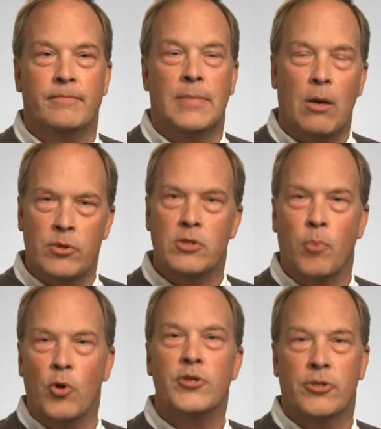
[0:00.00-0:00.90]
how we
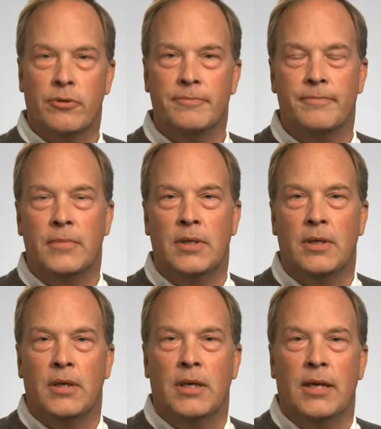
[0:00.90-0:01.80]
support you,
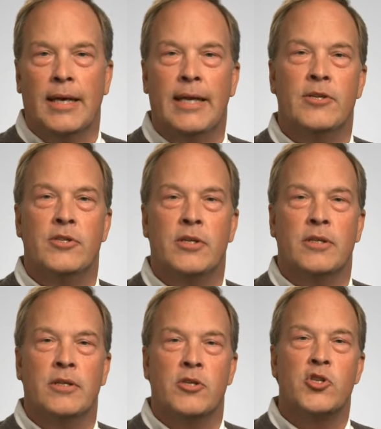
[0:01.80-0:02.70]
and is the
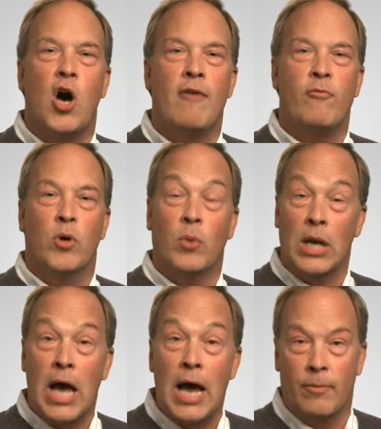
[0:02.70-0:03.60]
software
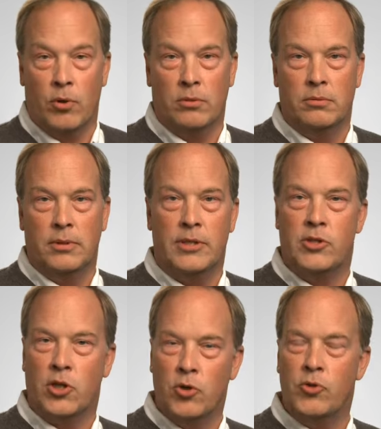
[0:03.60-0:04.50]
reliable and the
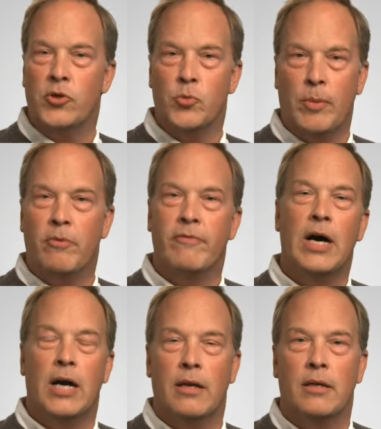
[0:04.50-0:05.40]
solutions we
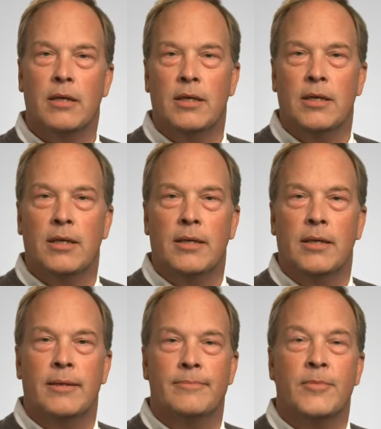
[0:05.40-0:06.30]
provide?
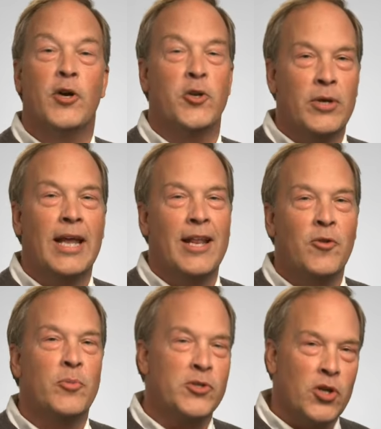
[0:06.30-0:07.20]
Are you getting the
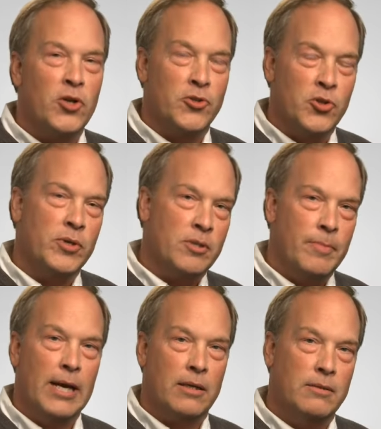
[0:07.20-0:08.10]
results you
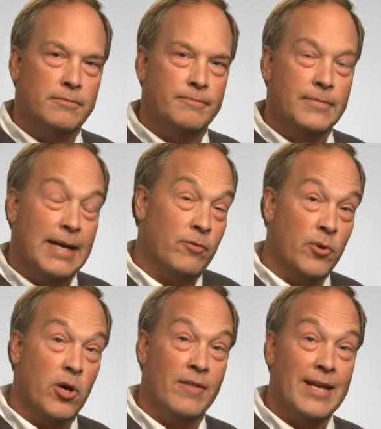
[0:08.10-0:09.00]
expect? After
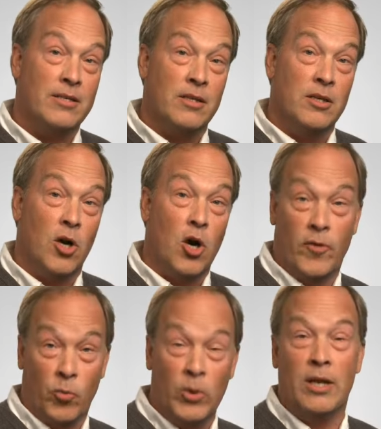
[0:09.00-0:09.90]
all, that's all that
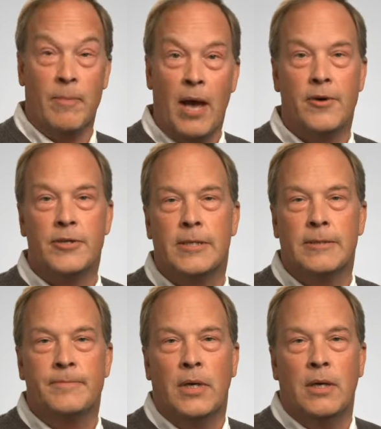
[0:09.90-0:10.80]
really matters.
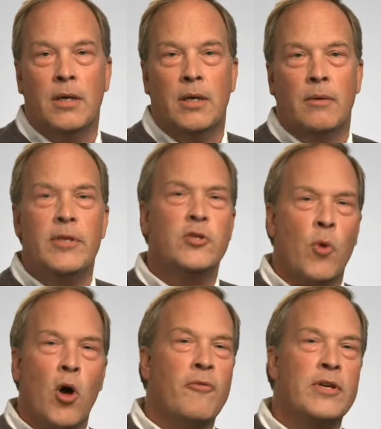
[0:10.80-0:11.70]
These are
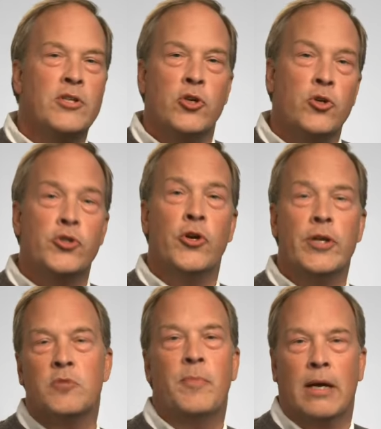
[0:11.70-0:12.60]
all things that you should
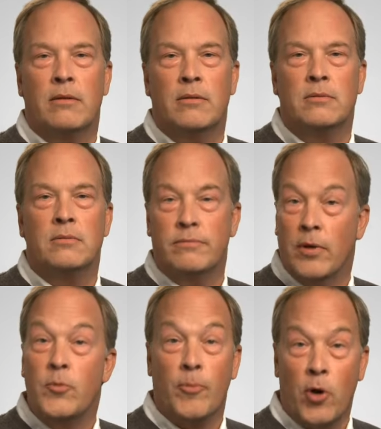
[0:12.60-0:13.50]
expect from
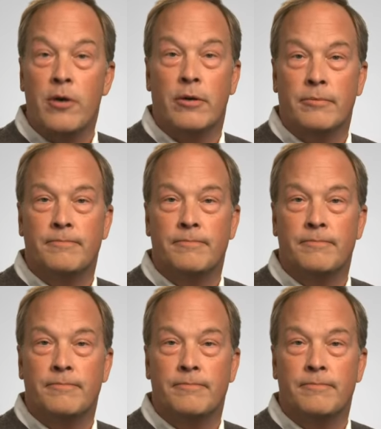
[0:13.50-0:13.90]
your partner.